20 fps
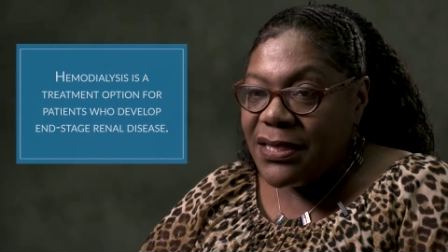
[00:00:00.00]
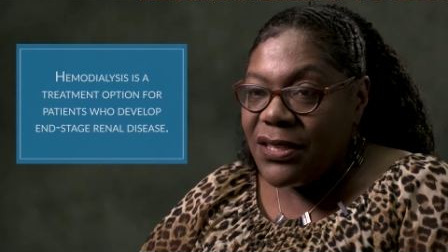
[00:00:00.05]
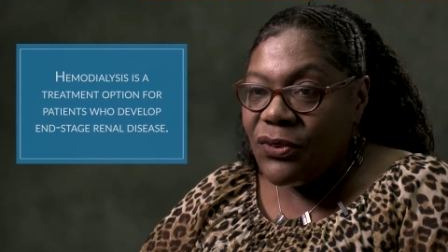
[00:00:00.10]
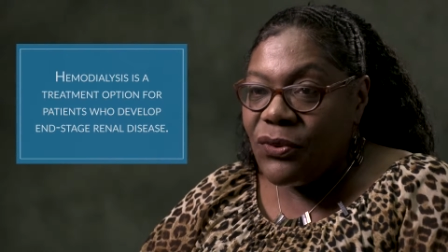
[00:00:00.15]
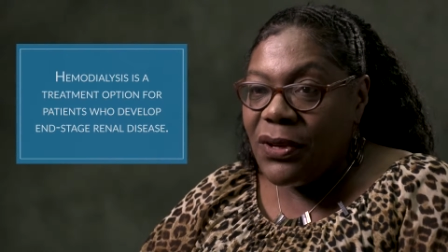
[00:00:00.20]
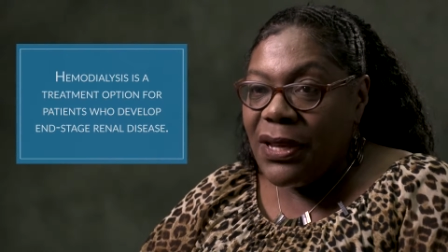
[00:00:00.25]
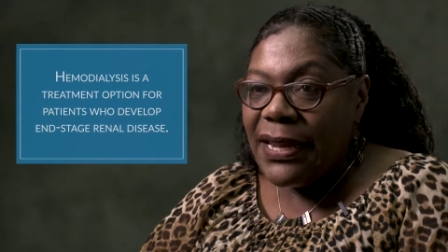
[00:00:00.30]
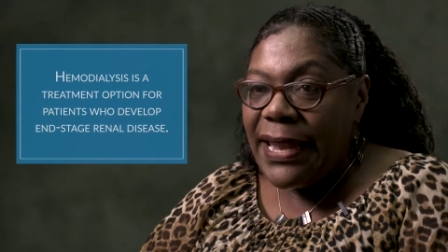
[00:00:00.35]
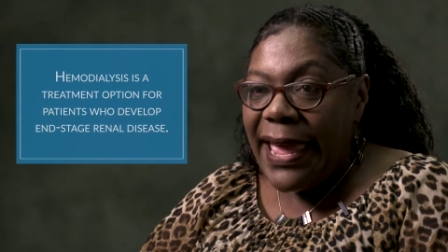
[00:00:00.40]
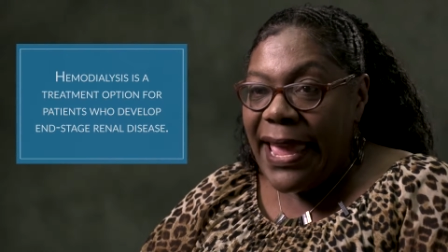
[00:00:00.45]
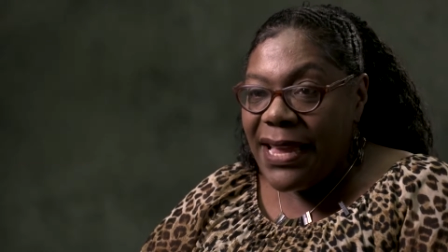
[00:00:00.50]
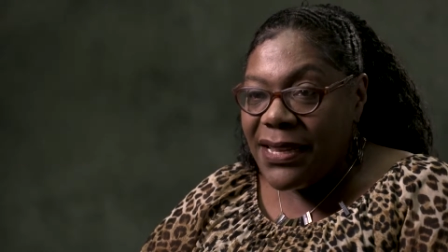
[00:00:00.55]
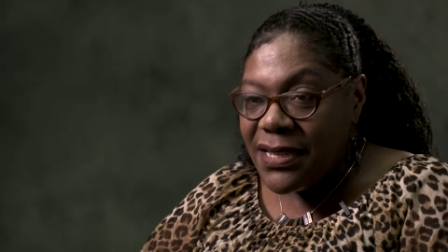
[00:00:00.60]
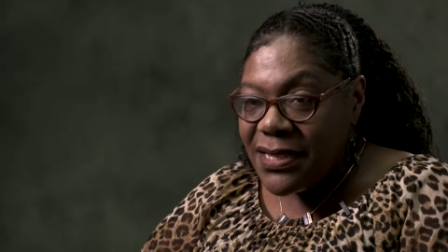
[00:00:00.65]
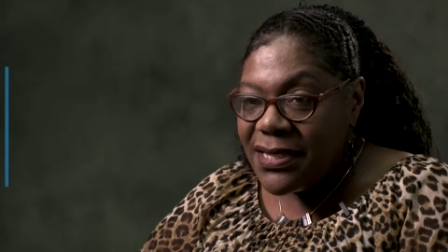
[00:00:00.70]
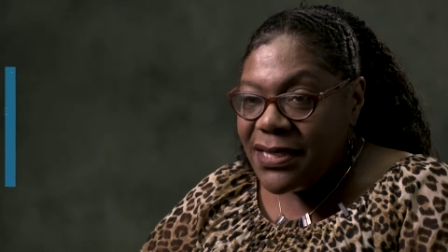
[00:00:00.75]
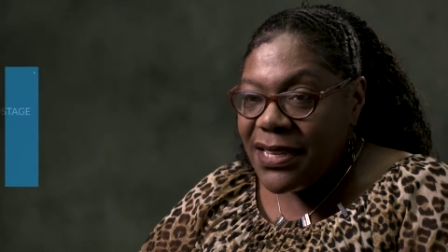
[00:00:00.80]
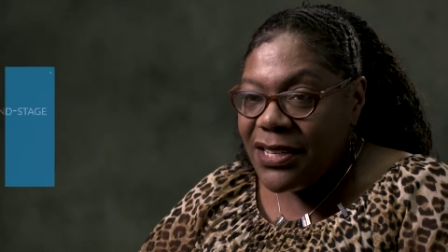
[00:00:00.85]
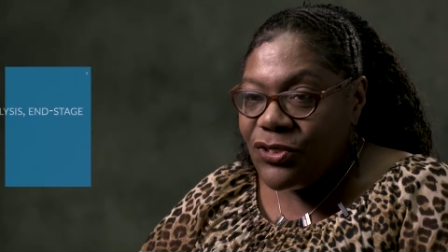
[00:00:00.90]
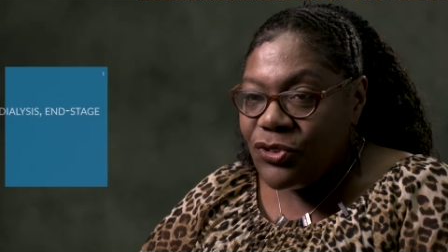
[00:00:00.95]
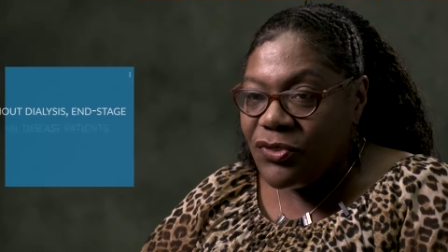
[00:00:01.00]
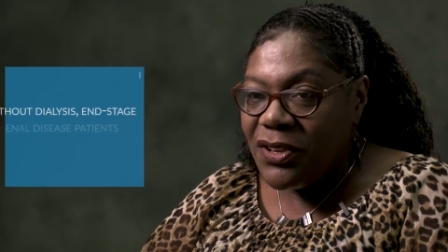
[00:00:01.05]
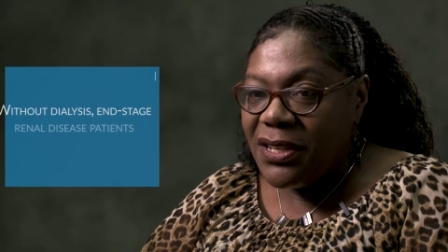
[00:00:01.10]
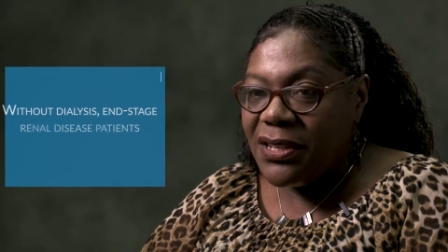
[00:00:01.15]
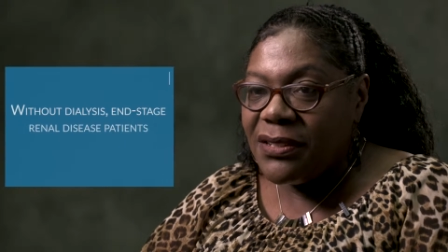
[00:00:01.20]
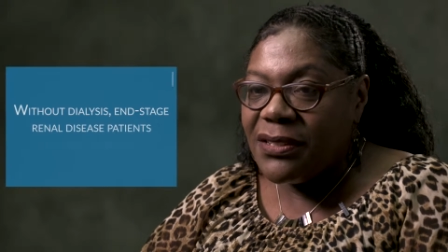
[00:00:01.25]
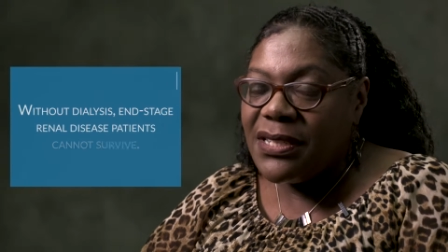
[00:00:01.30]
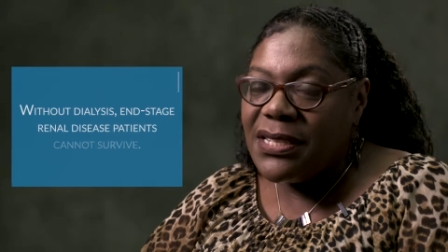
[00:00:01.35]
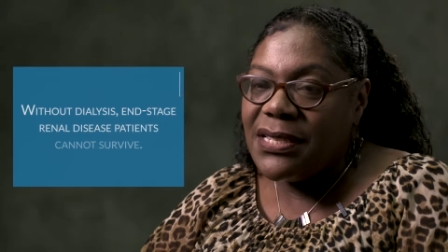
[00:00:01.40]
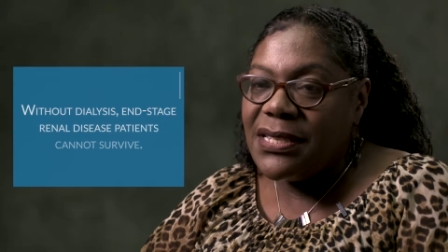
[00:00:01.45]
So, at end stage
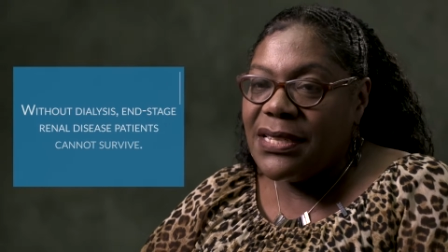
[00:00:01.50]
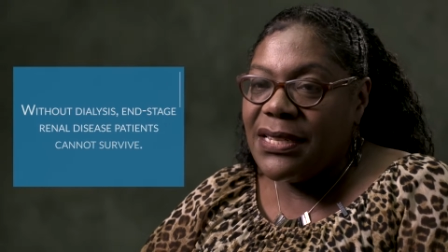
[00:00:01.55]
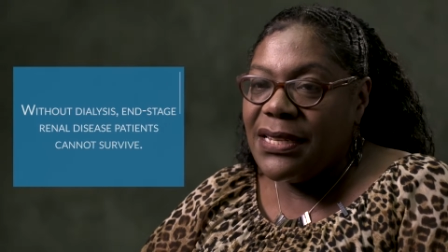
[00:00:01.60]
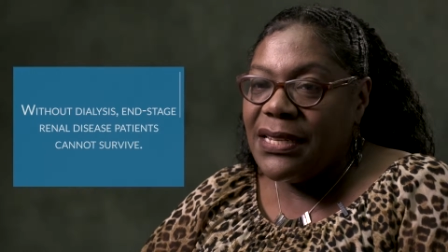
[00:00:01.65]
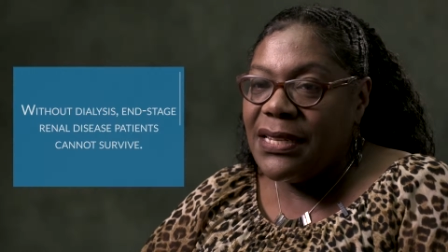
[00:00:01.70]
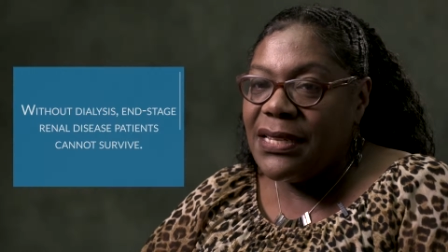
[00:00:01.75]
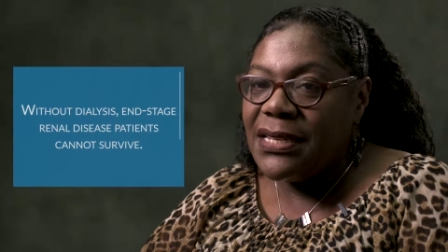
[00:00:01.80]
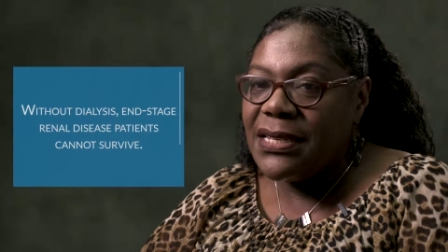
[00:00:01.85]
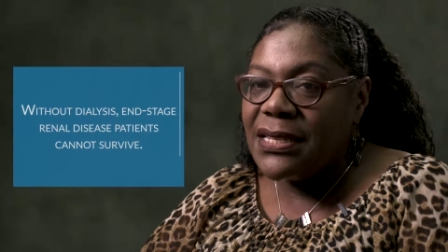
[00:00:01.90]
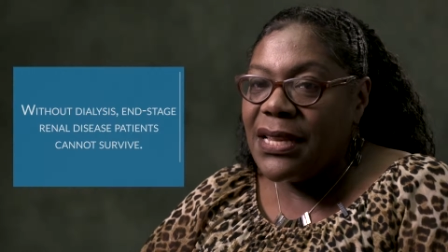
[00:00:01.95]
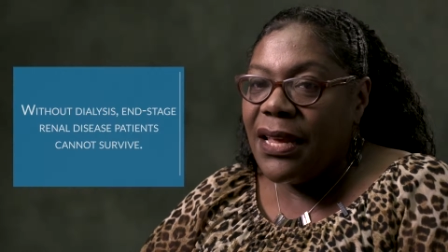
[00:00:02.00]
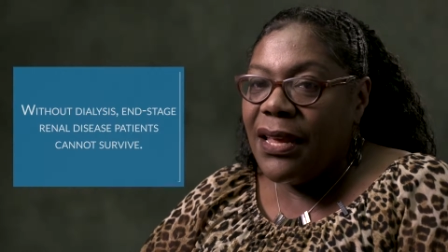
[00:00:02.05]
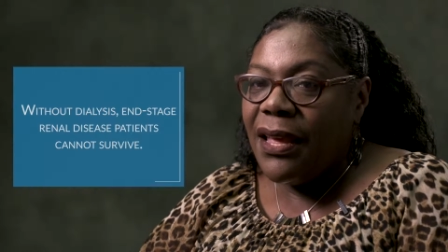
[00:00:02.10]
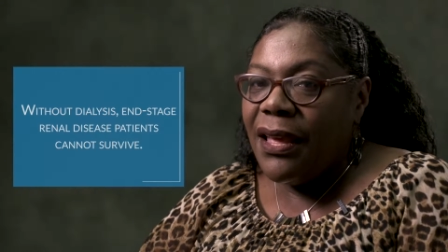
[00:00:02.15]
renal disease,